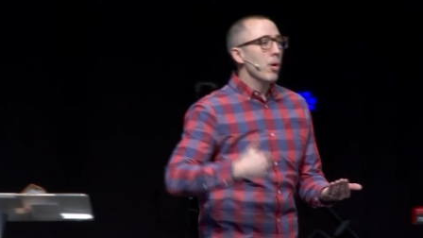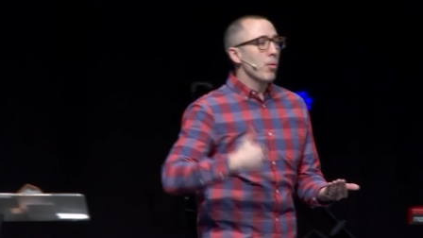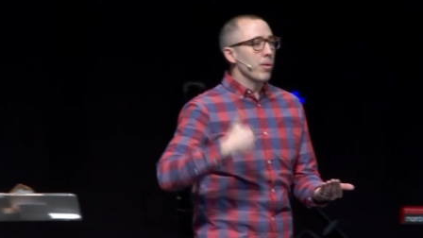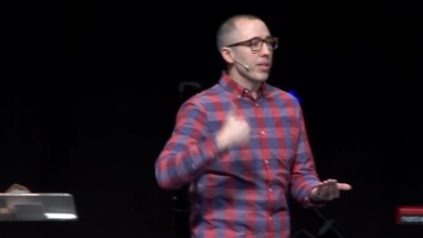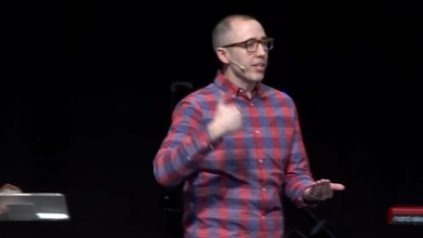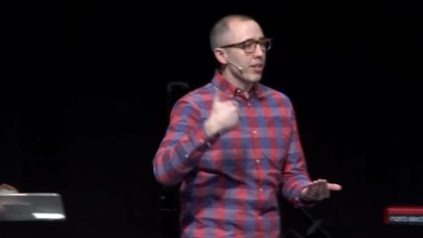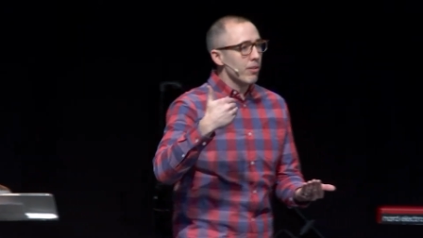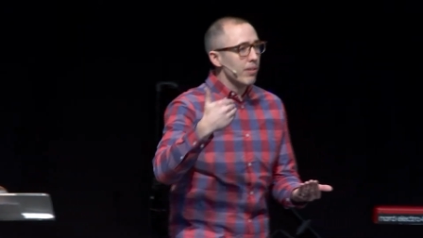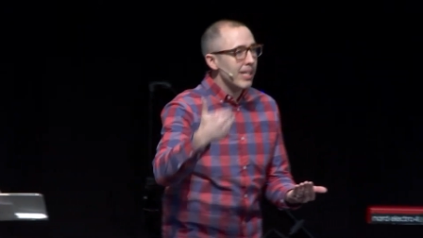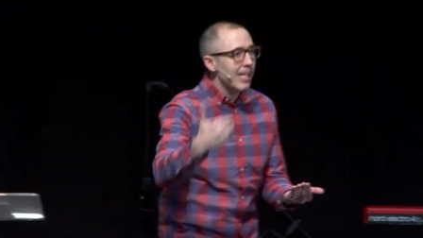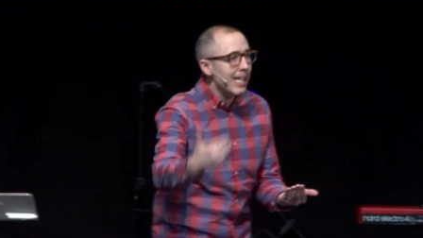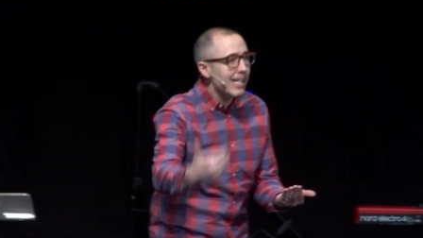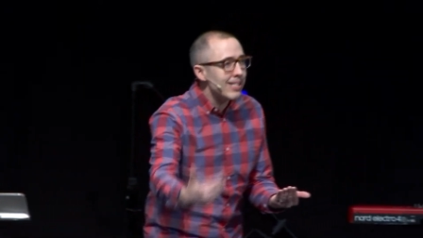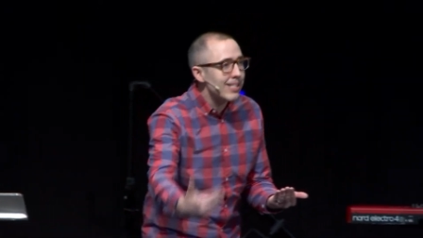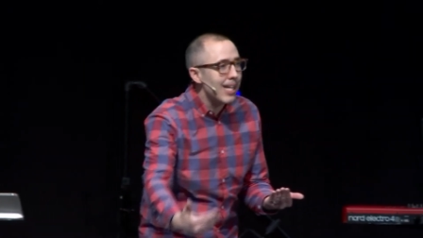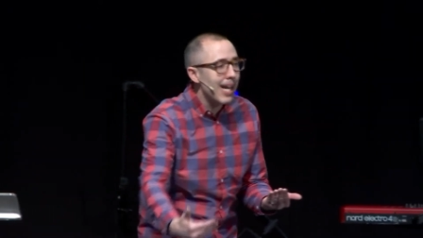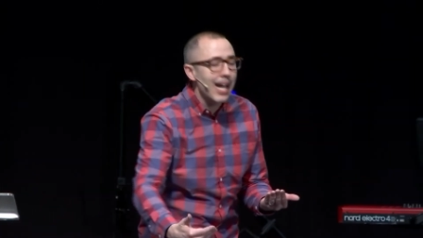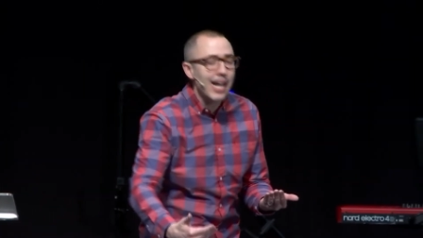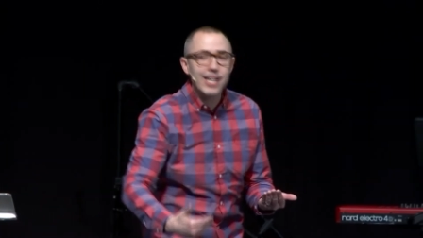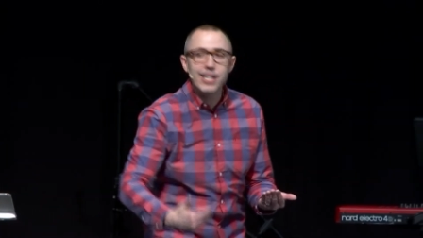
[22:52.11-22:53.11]
when you're in
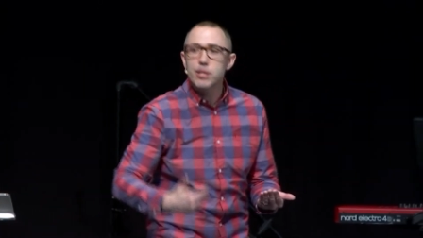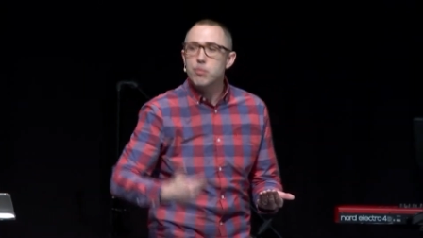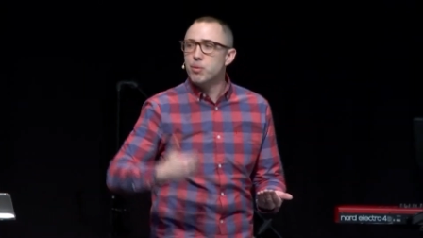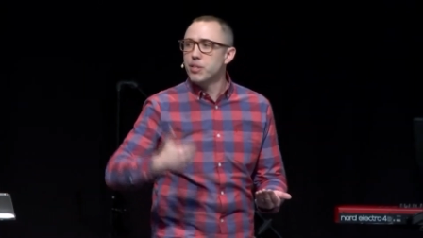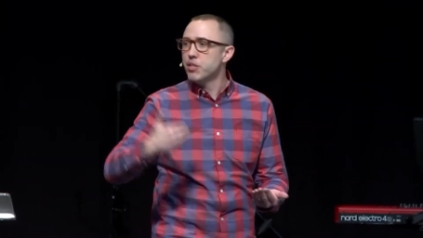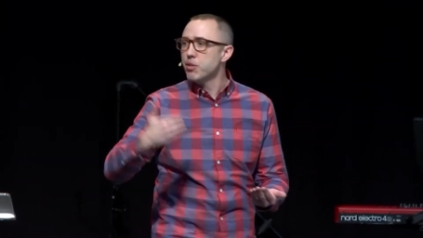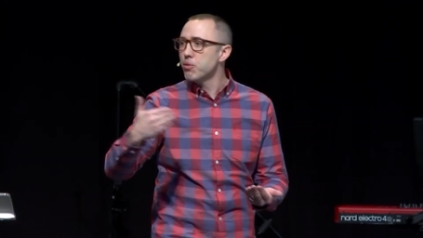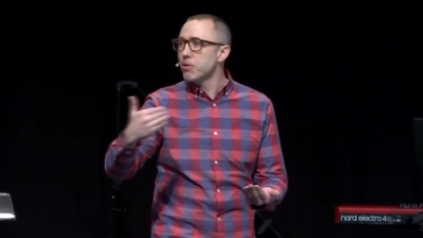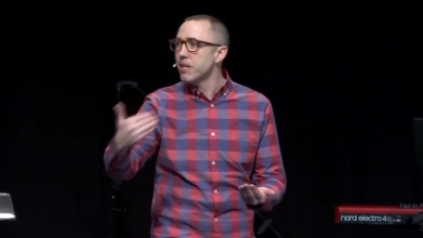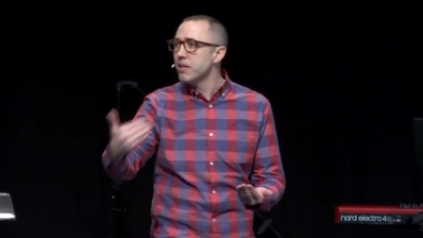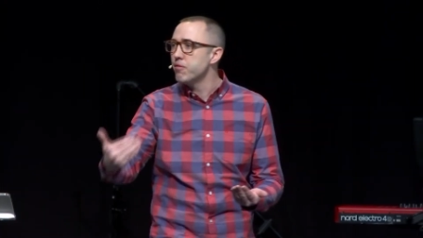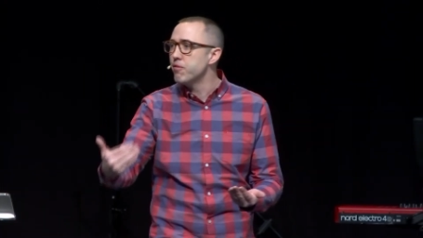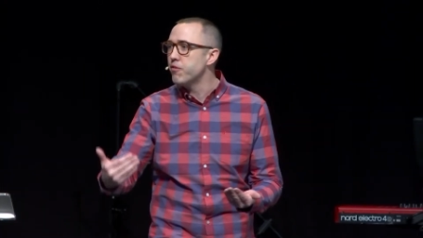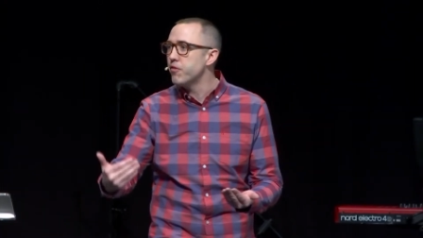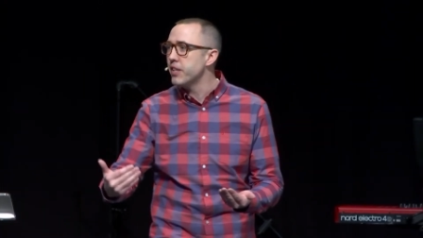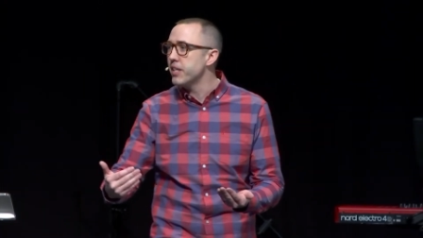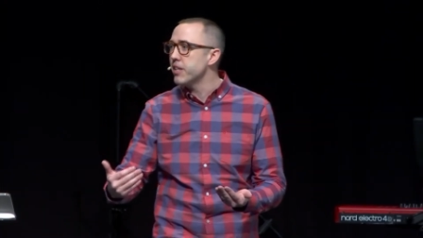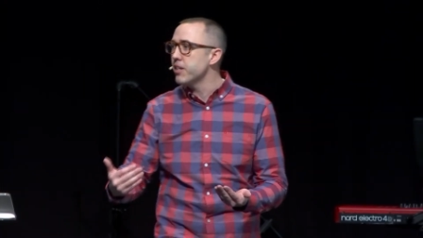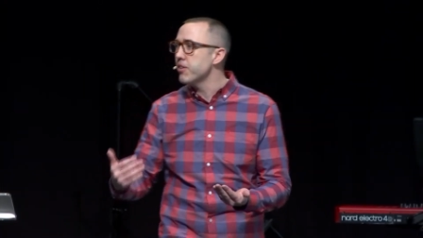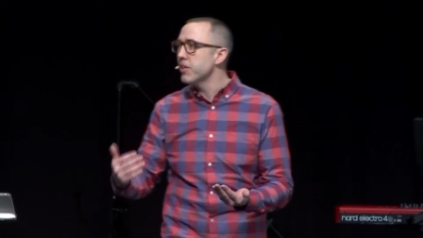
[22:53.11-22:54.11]
anxiety, when you're in
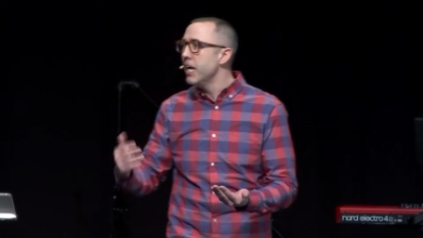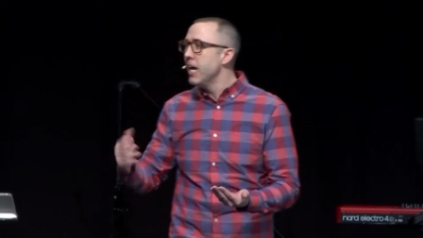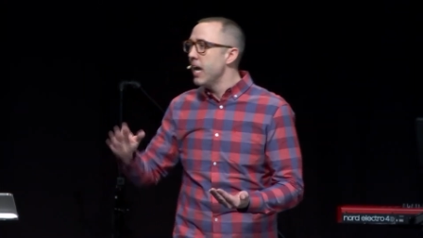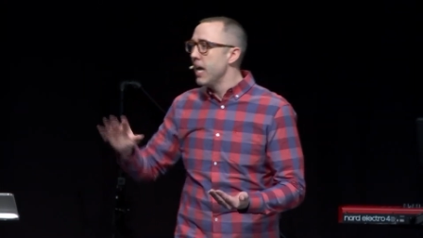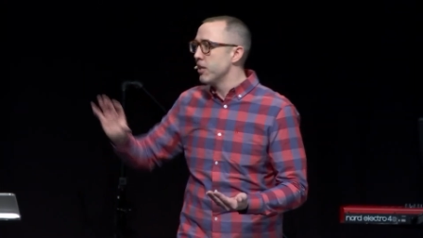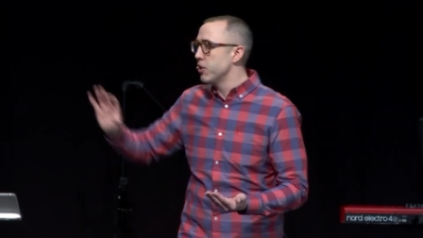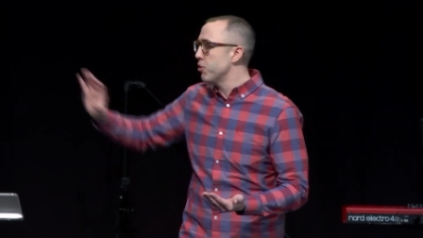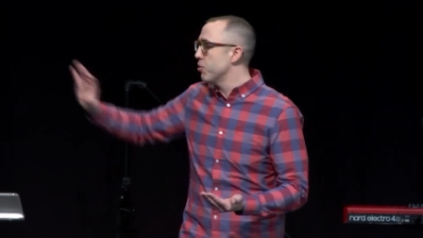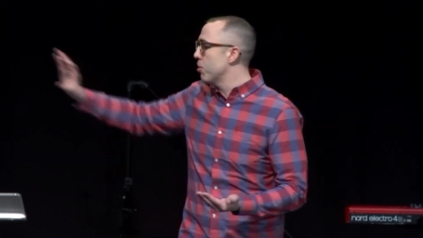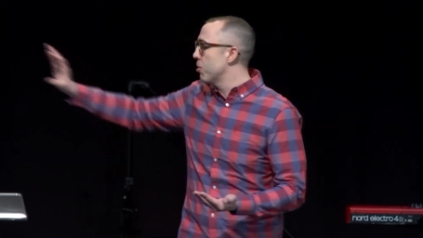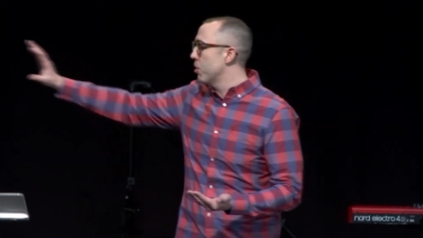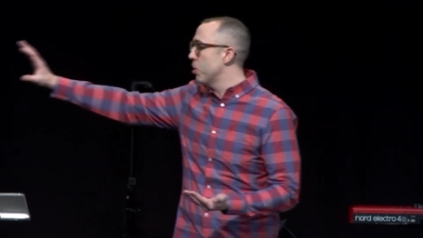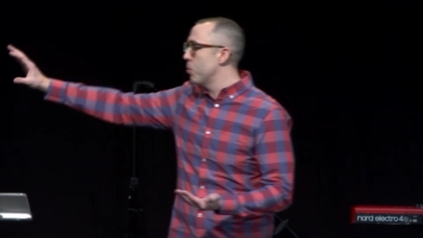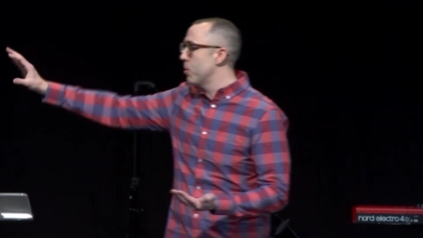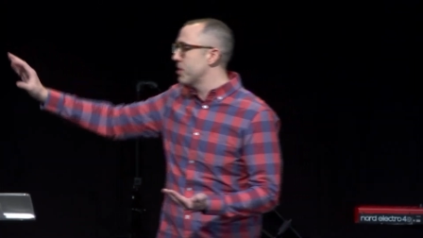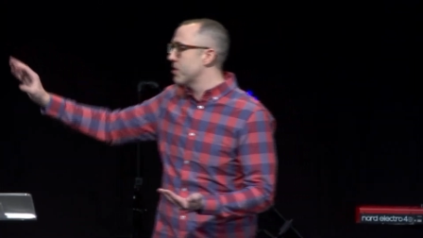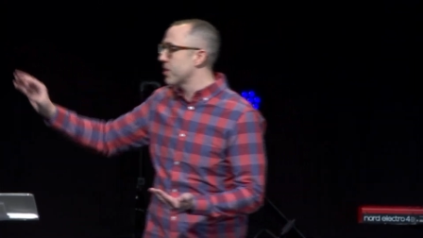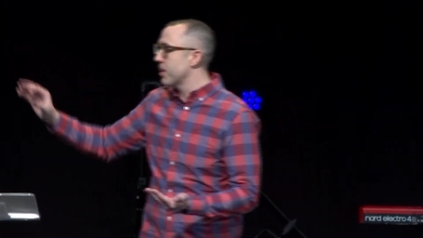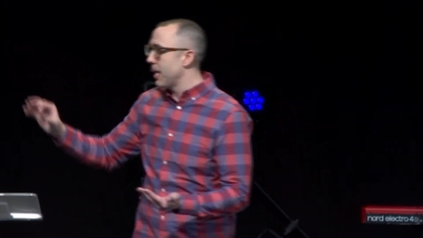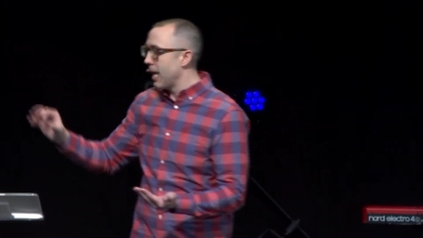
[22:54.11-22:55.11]
fear, and you don't know
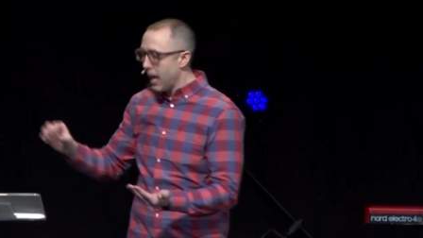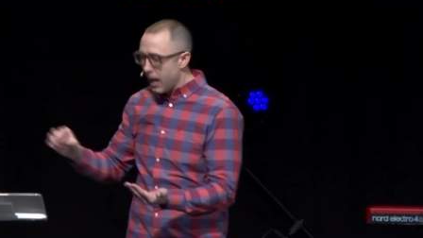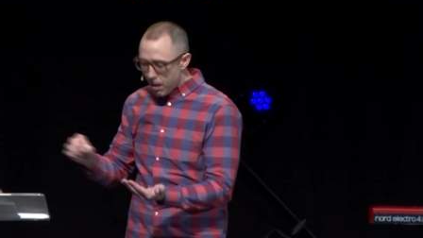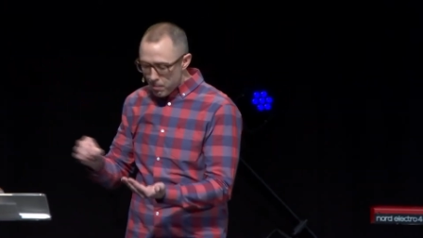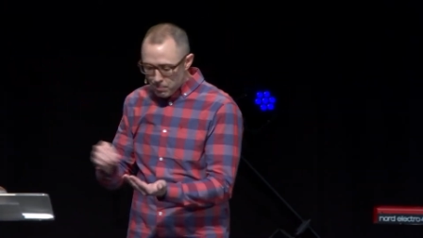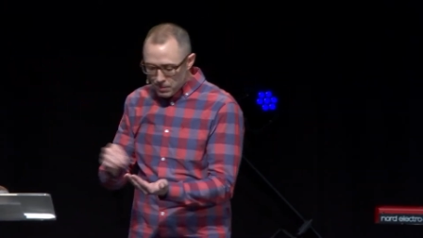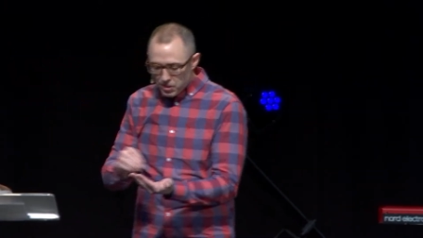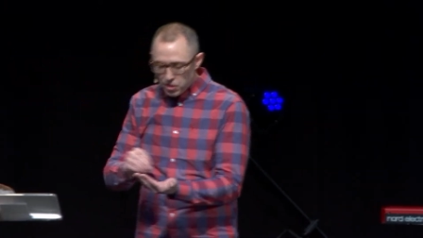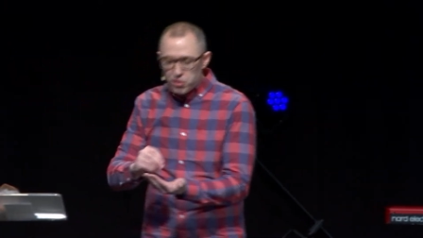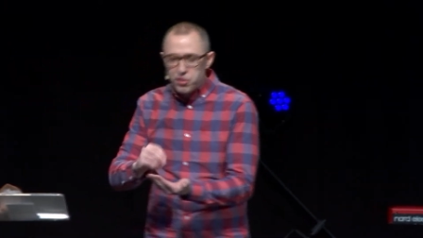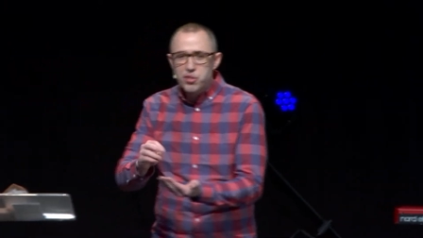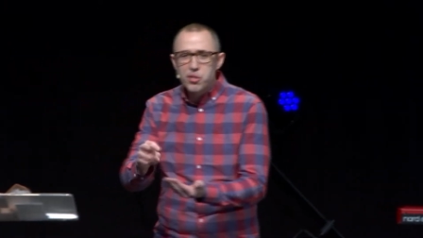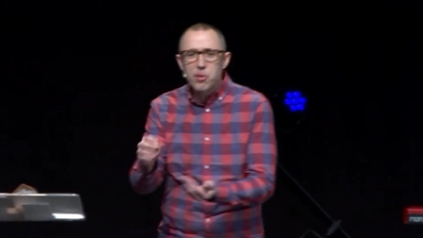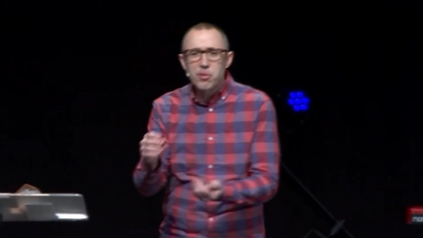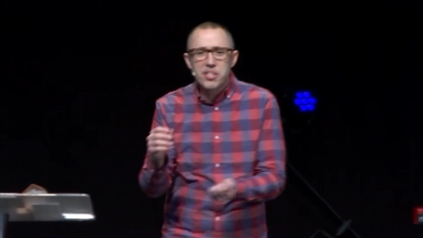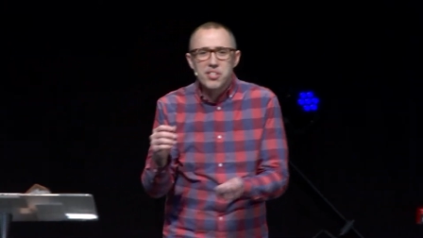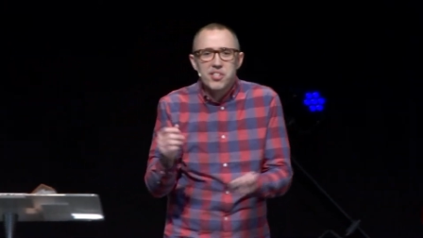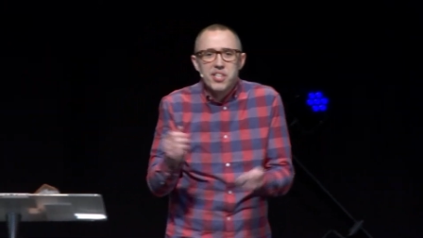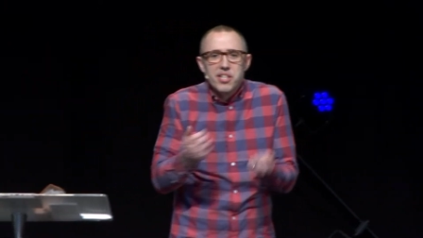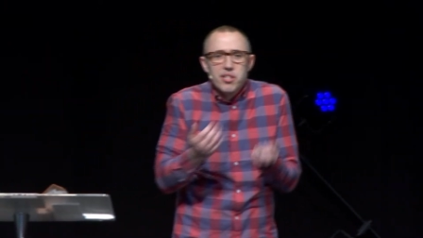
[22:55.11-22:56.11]
what's gonna happen, you sow
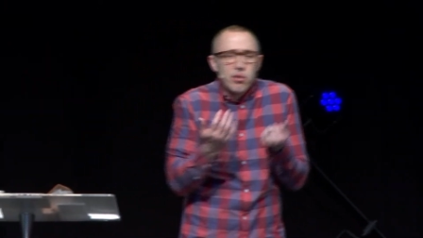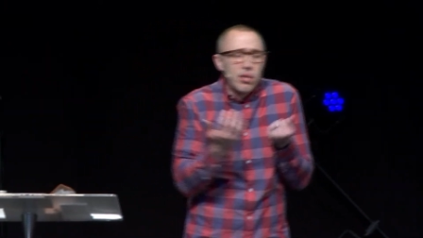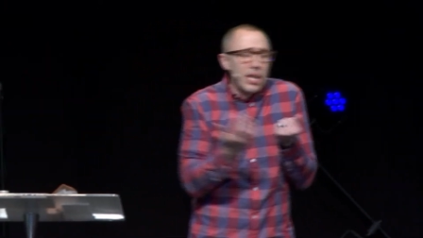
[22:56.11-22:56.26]
the seed and